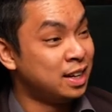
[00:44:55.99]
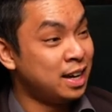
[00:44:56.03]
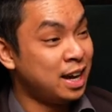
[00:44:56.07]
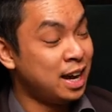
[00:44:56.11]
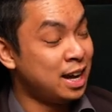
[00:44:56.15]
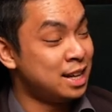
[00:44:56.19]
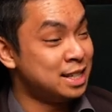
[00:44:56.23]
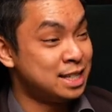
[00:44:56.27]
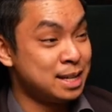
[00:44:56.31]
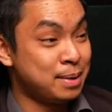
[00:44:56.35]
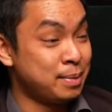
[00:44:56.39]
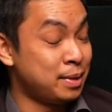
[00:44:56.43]

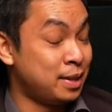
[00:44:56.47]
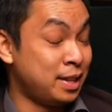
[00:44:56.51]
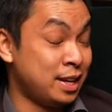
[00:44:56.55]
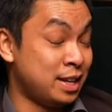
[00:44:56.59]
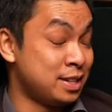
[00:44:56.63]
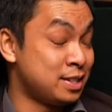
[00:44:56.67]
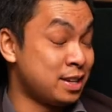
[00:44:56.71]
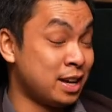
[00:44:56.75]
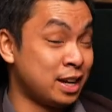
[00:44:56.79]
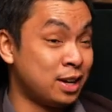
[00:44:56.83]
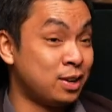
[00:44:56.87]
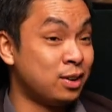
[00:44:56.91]
And some of the
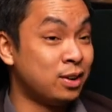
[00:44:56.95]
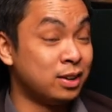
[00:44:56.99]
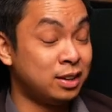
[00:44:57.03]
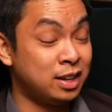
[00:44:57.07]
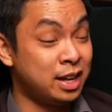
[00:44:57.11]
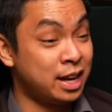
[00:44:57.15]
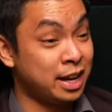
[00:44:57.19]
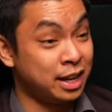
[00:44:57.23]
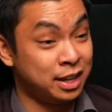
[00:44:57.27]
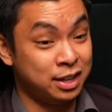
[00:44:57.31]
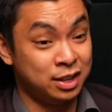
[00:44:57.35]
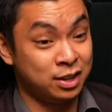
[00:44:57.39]
things I got,
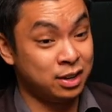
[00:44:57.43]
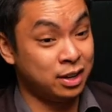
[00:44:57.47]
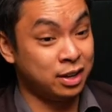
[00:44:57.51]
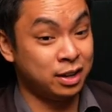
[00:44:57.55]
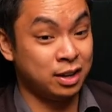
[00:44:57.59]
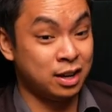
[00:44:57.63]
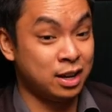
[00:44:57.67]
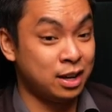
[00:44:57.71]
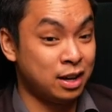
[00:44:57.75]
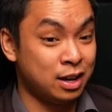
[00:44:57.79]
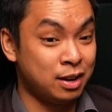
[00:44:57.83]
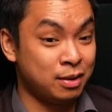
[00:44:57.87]
like, you know, I,
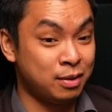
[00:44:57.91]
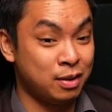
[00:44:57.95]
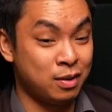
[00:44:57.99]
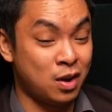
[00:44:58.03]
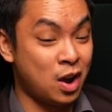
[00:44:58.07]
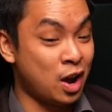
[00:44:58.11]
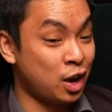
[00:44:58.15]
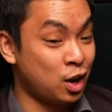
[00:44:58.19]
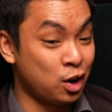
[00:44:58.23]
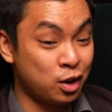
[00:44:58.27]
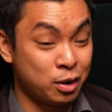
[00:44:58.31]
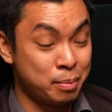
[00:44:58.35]

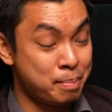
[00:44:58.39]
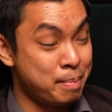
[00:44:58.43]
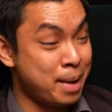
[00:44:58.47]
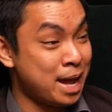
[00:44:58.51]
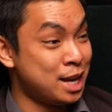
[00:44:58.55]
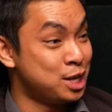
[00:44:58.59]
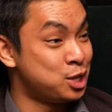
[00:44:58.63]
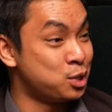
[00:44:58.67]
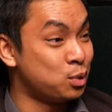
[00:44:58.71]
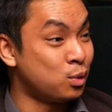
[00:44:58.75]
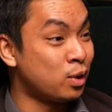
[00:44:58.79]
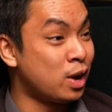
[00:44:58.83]
I got a
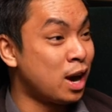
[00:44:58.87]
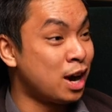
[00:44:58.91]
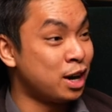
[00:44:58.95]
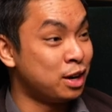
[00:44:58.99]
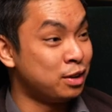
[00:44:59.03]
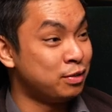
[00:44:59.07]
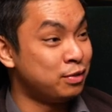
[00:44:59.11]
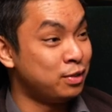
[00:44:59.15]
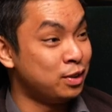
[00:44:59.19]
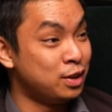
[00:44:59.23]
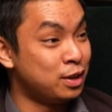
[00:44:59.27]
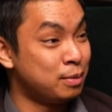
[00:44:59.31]
mentor out
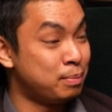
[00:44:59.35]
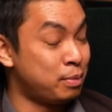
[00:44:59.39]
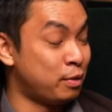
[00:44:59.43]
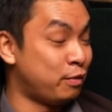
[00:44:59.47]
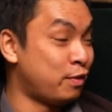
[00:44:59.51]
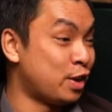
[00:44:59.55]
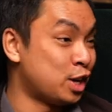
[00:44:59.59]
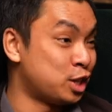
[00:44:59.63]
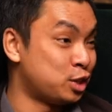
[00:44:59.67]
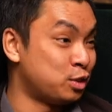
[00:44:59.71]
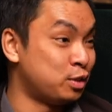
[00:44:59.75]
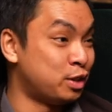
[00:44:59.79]
of it,
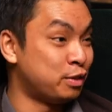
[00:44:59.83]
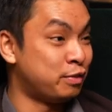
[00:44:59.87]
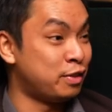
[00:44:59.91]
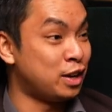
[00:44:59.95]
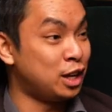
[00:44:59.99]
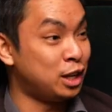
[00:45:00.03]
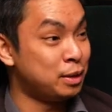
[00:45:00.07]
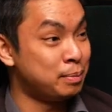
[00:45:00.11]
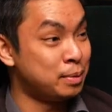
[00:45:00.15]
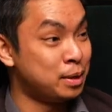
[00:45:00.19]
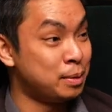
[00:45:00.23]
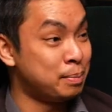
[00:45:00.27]
professional
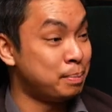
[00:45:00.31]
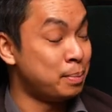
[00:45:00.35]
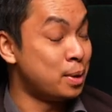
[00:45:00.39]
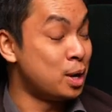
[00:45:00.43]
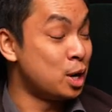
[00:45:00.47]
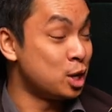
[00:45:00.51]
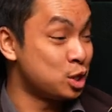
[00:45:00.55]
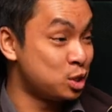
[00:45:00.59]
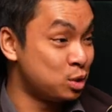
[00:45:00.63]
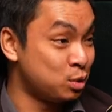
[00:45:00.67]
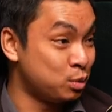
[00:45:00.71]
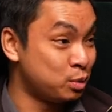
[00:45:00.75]
development,
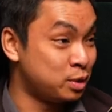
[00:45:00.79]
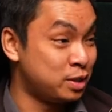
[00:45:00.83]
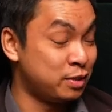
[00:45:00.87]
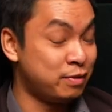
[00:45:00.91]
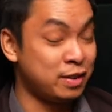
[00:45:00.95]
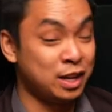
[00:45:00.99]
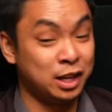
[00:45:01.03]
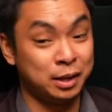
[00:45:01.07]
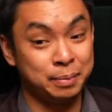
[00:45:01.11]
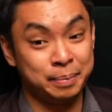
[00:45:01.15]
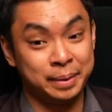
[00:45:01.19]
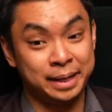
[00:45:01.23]
personal
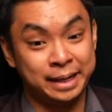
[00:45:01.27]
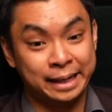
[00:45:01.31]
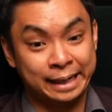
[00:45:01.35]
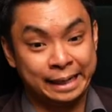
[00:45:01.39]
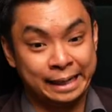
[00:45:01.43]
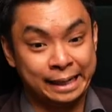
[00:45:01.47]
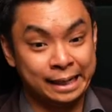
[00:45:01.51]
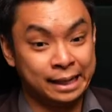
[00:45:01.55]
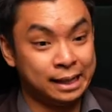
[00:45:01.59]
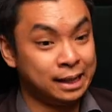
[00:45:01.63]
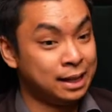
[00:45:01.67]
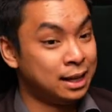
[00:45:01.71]
development,
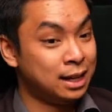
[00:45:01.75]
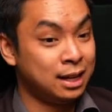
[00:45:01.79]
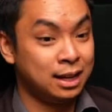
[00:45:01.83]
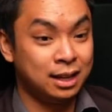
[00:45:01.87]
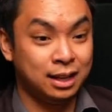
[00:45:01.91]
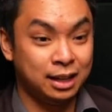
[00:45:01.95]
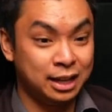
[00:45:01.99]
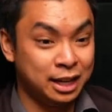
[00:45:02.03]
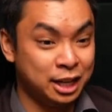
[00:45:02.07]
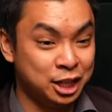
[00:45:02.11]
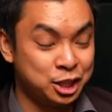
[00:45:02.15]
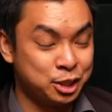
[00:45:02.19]

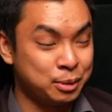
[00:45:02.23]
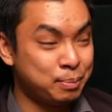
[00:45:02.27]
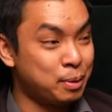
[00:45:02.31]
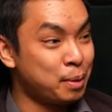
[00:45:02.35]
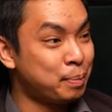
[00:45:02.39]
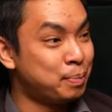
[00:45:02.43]
leadership